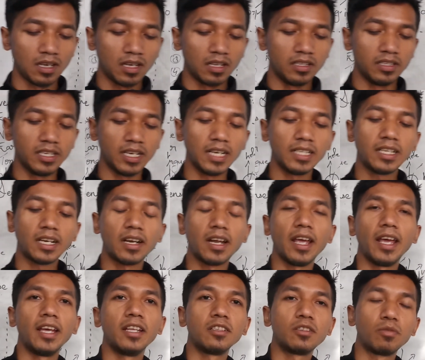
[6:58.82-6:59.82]
the other
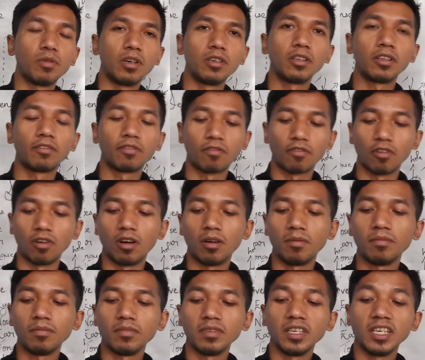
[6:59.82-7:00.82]
ants were not
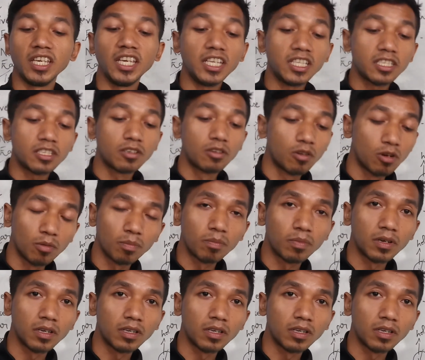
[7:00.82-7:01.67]
from its group?